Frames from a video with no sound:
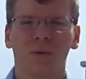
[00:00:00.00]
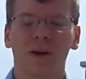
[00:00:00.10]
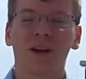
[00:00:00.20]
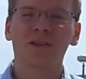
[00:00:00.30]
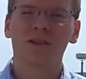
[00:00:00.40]

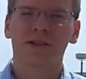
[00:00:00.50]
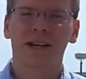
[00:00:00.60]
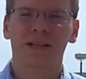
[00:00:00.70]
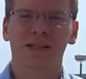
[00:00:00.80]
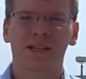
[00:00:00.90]
We also
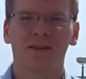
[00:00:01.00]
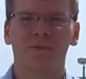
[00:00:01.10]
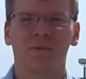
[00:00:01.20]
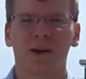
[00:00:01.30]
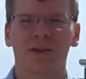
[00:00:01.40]
tested
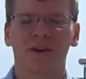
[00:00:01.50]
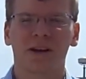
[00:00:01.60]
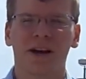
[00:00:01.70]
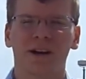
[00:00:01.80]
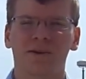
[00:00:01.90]
whether
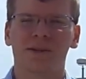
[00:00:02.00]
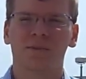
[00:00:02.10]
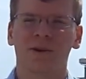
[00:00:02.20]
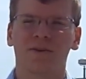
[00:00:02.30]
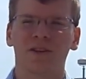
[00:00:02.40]
or not it was
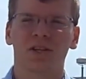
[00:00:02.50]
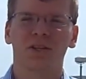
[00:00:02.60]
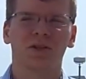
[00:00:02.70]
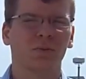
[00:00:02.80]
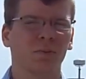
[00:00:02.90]
more
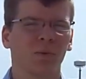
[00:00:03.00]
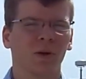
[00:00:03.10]
efficient to